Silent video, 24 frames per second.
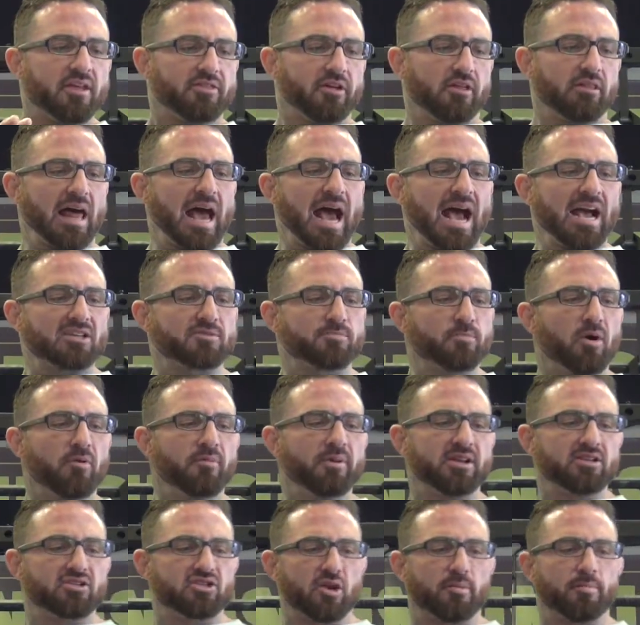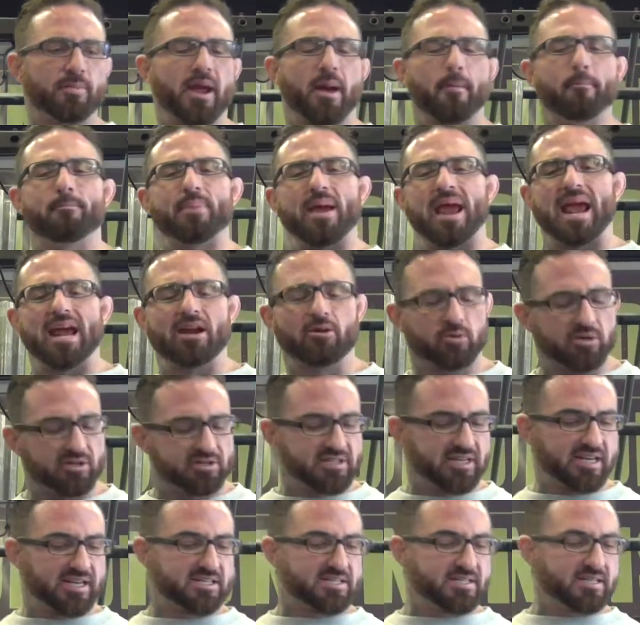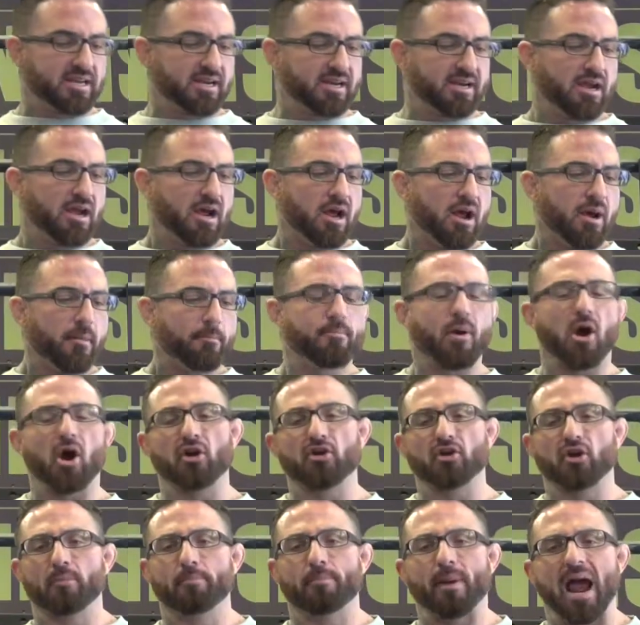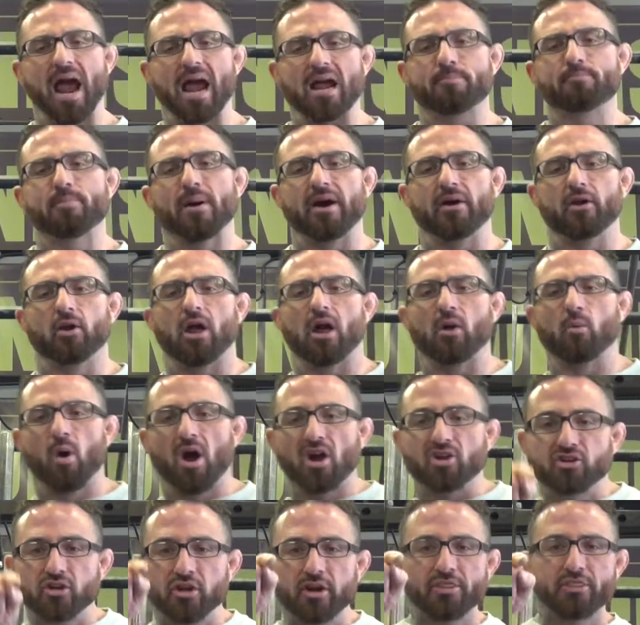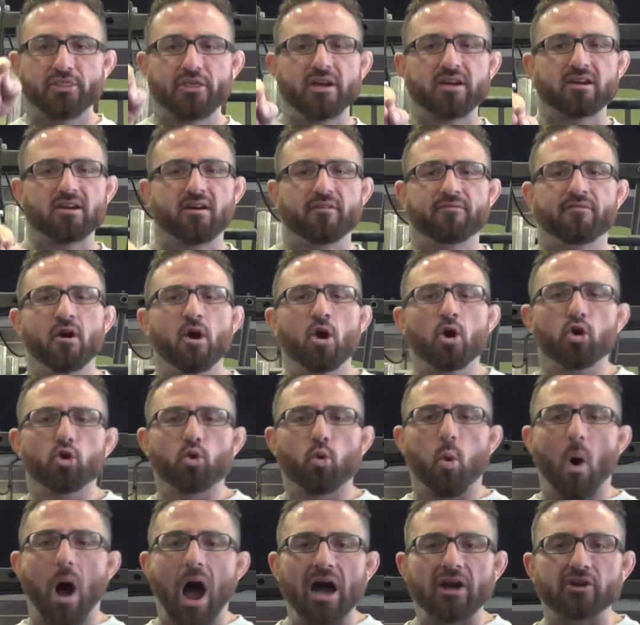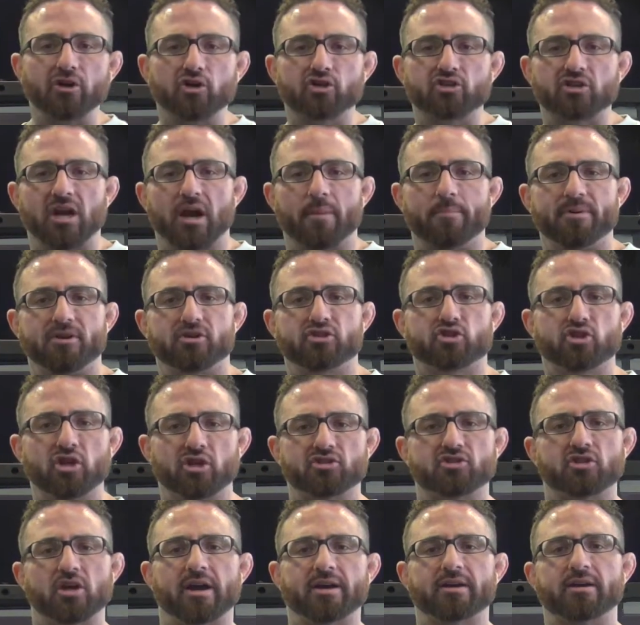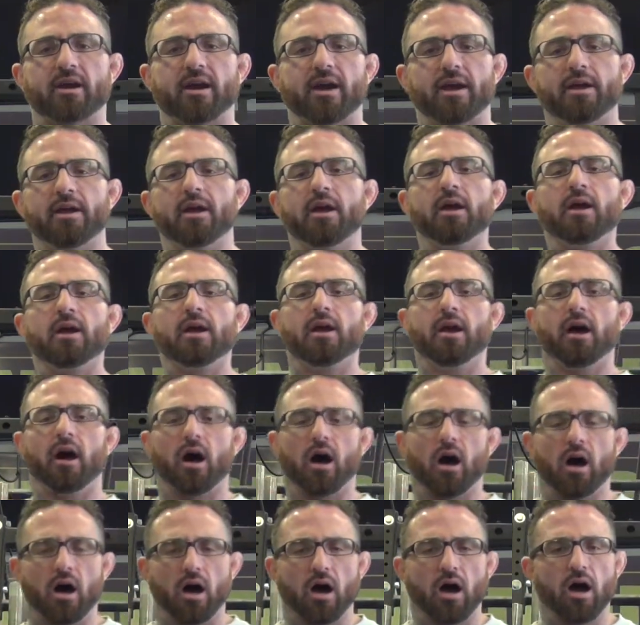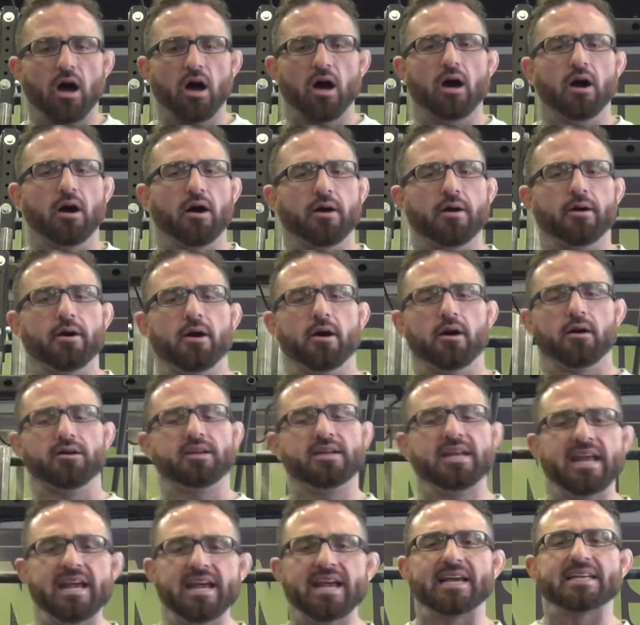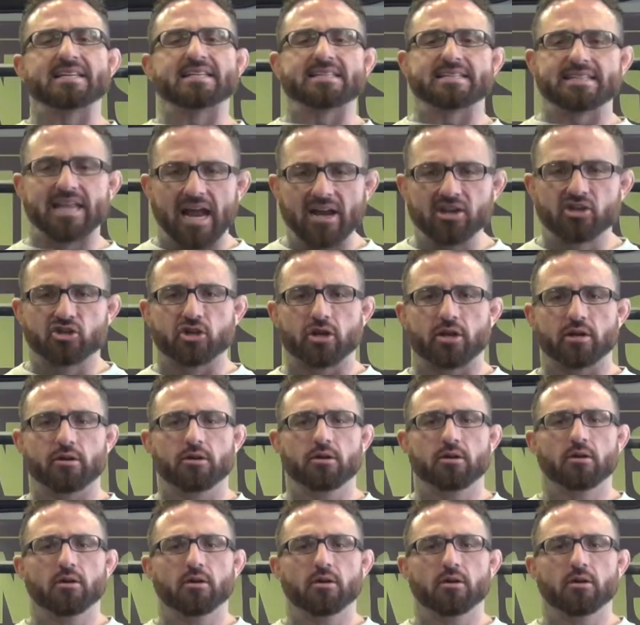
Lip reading: The last movement is going to be a band resistant partner back pedal. I want you to think of quadricep. It's just like a knee extension.